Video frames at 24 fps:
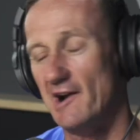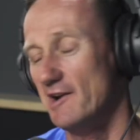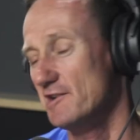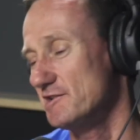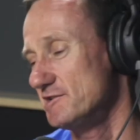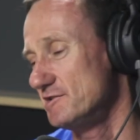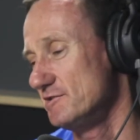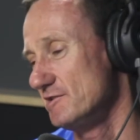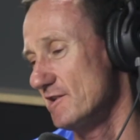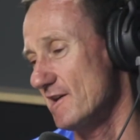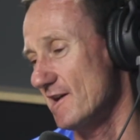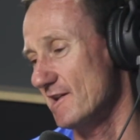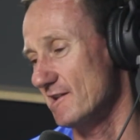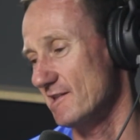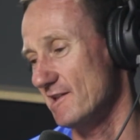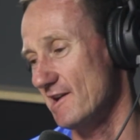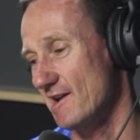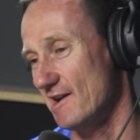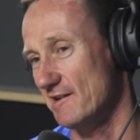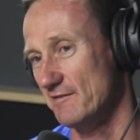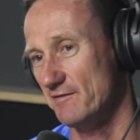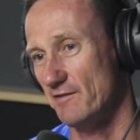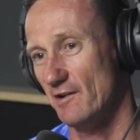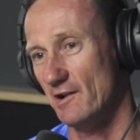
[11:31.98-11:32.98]
Parachute out of
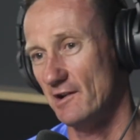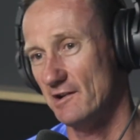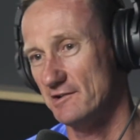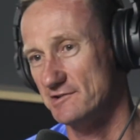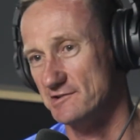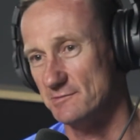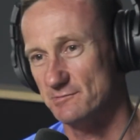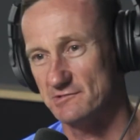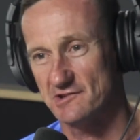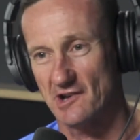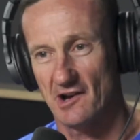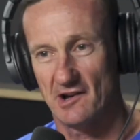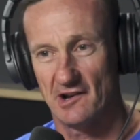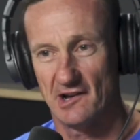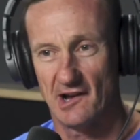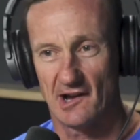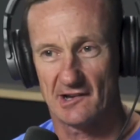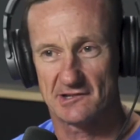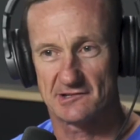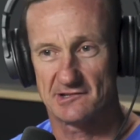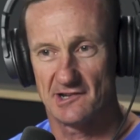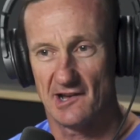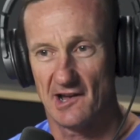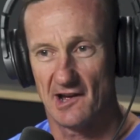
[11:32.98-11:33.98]
that, follow some
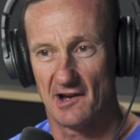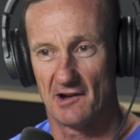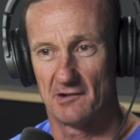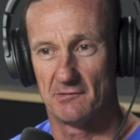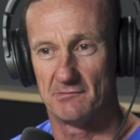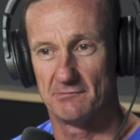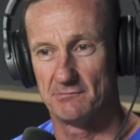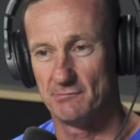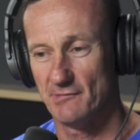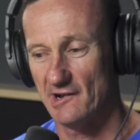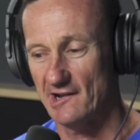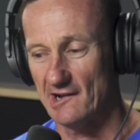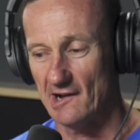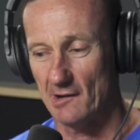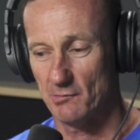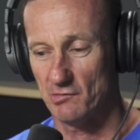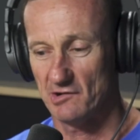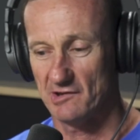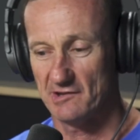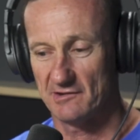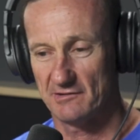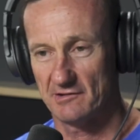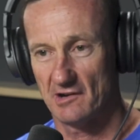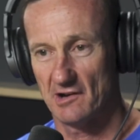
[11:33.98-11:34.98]
Zodiacs down, meet up
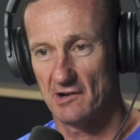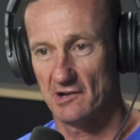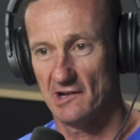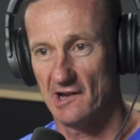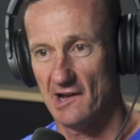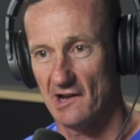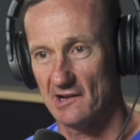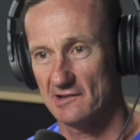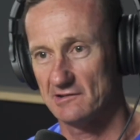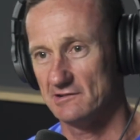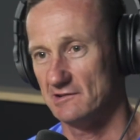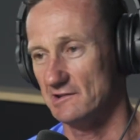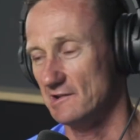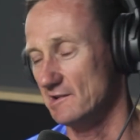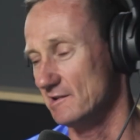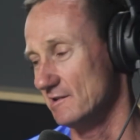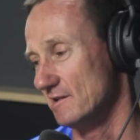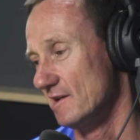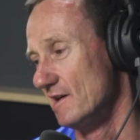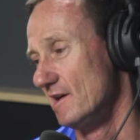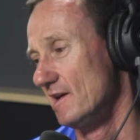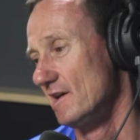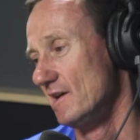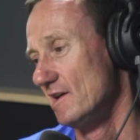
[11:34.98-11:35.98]
with the Zodiacs, and
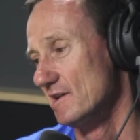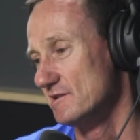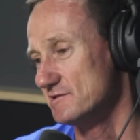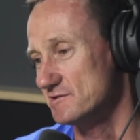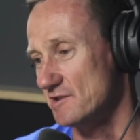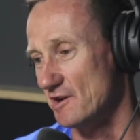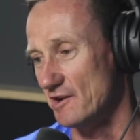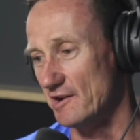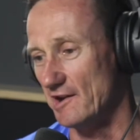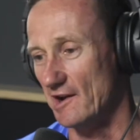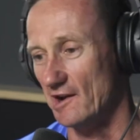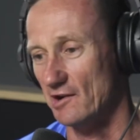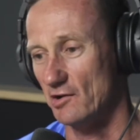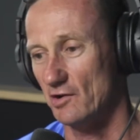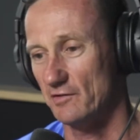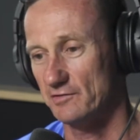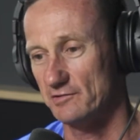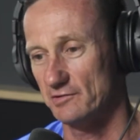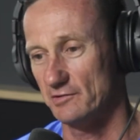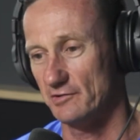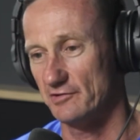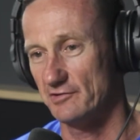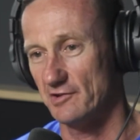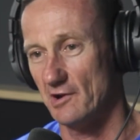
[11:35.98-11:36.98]
then Zodiac off
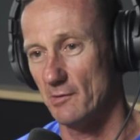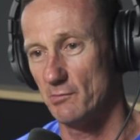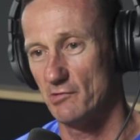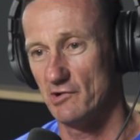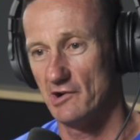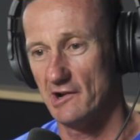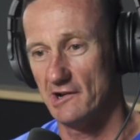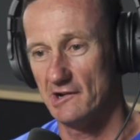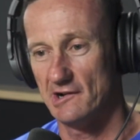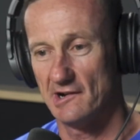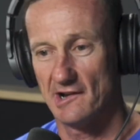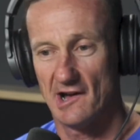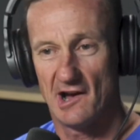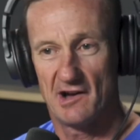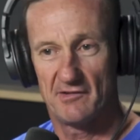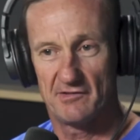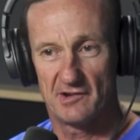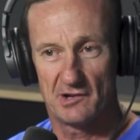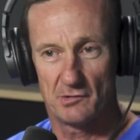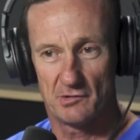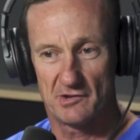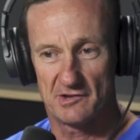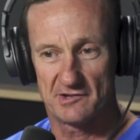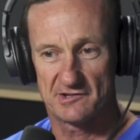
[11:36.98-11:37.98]
to a submarine and
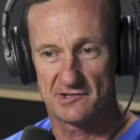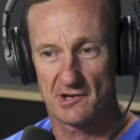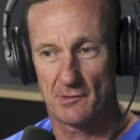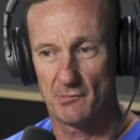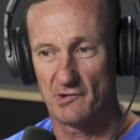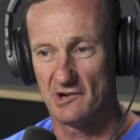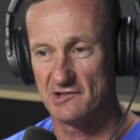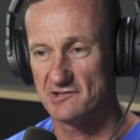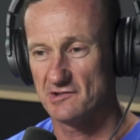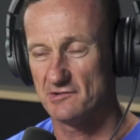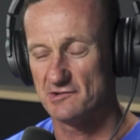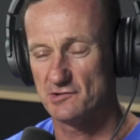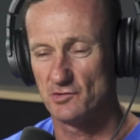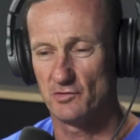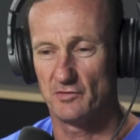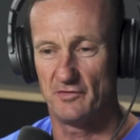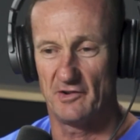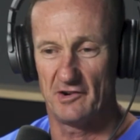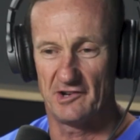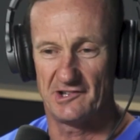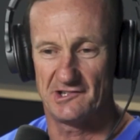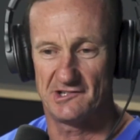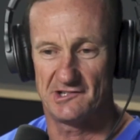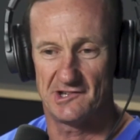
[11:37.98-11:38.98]
RV with a submarine. So it's all
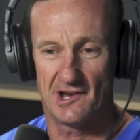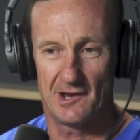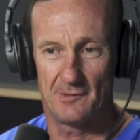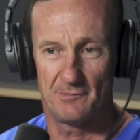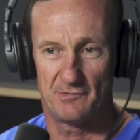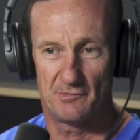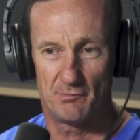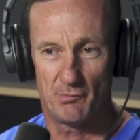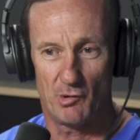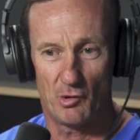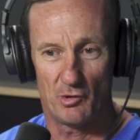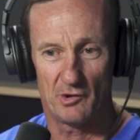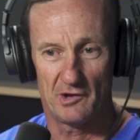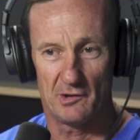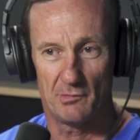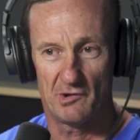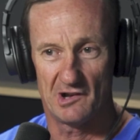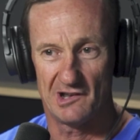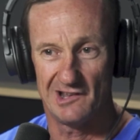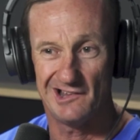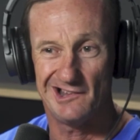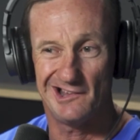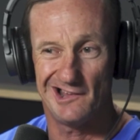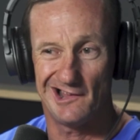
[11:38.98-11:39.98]
very James Bondy,
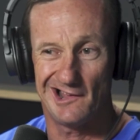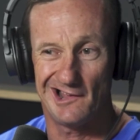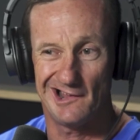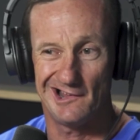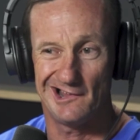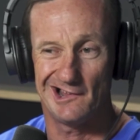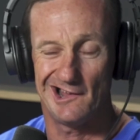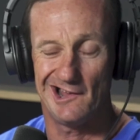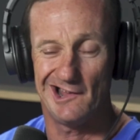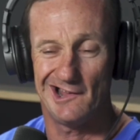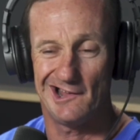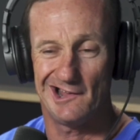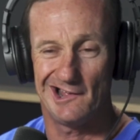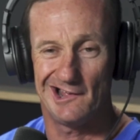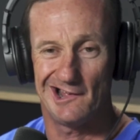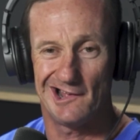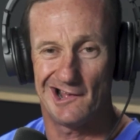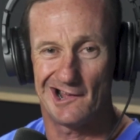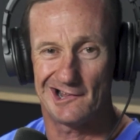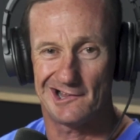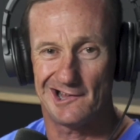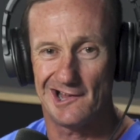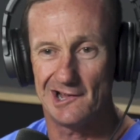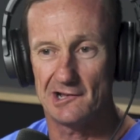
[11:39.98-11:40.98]
but
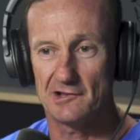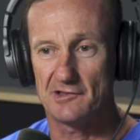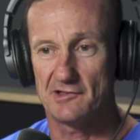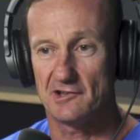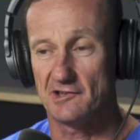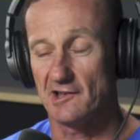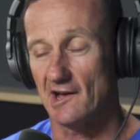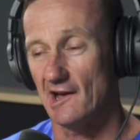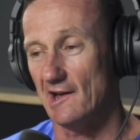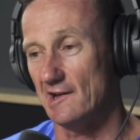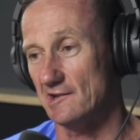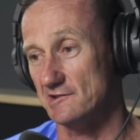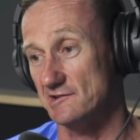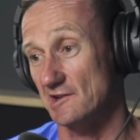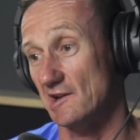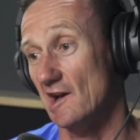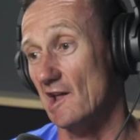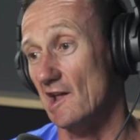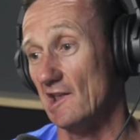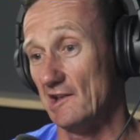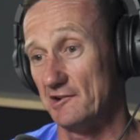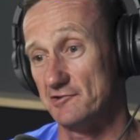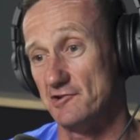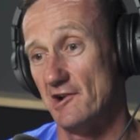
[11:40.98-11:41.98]
at the end of the day, it's a
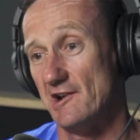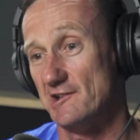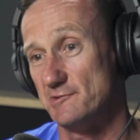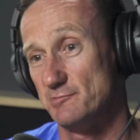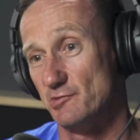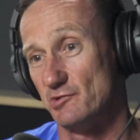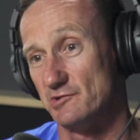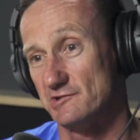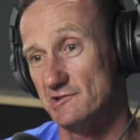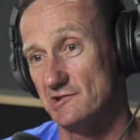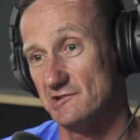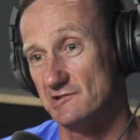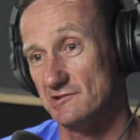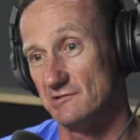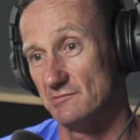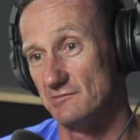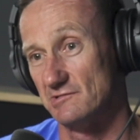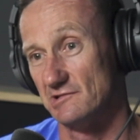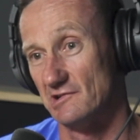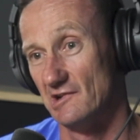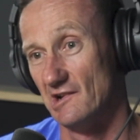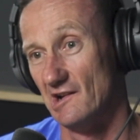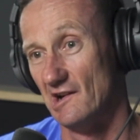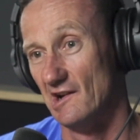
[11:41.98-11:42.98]
couple of transport
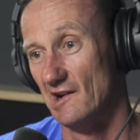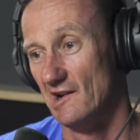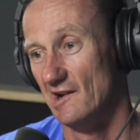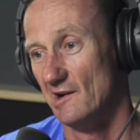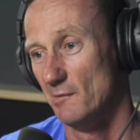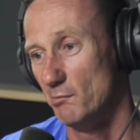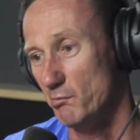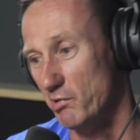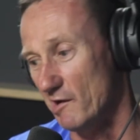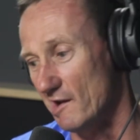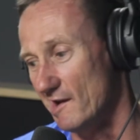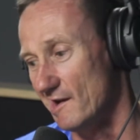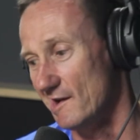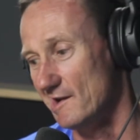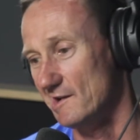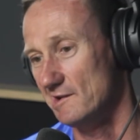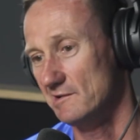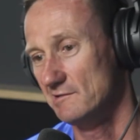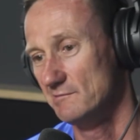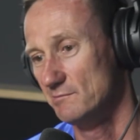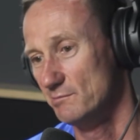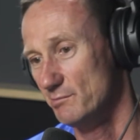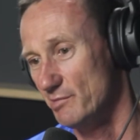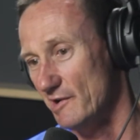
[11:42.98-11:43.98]
systems:
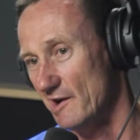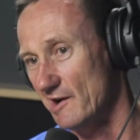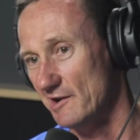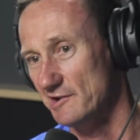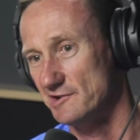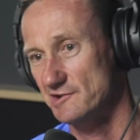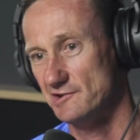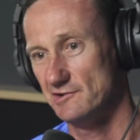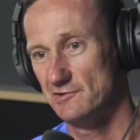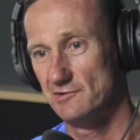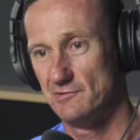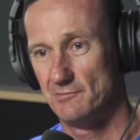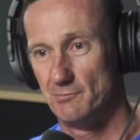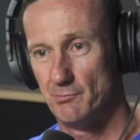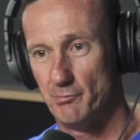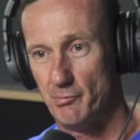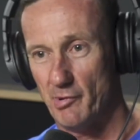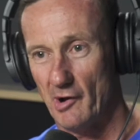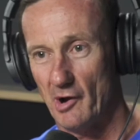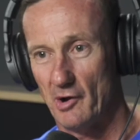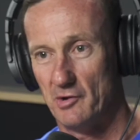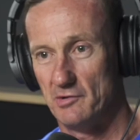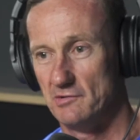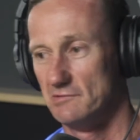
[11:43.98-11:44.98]
plane, parachute,
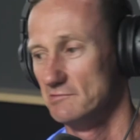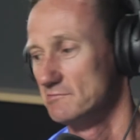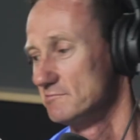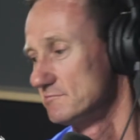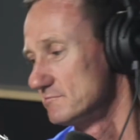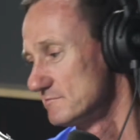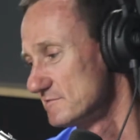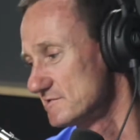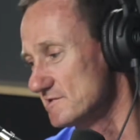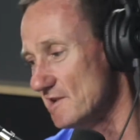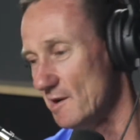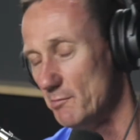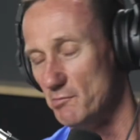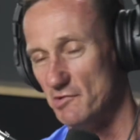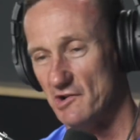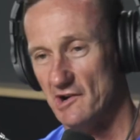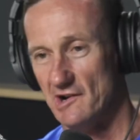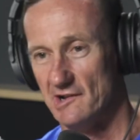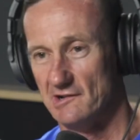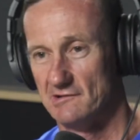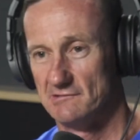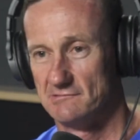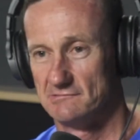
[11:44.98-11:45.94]
boat, submarine.